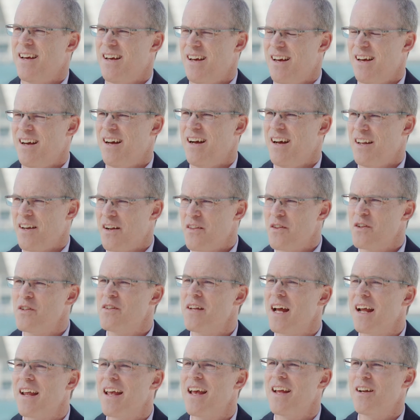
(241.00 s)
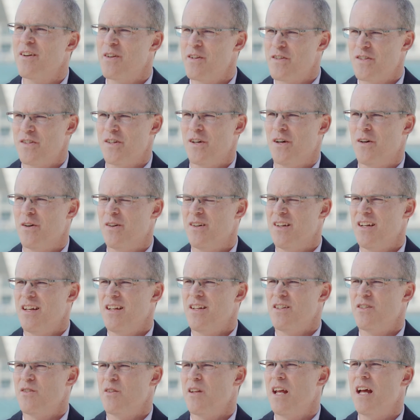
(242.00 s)
another decade or so
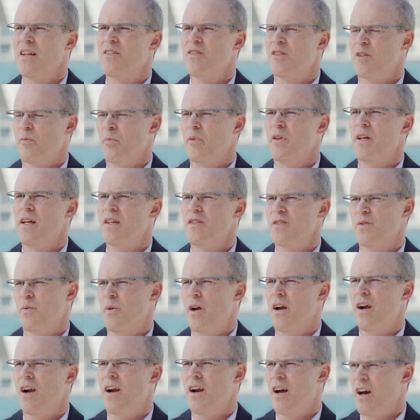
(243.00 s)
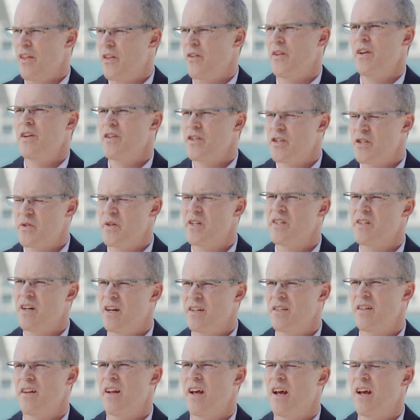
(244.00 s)
to get to the place where other industries
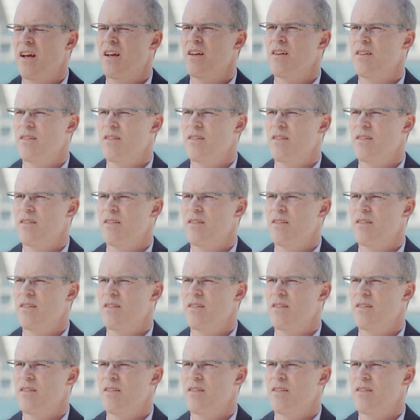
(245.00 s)
are today.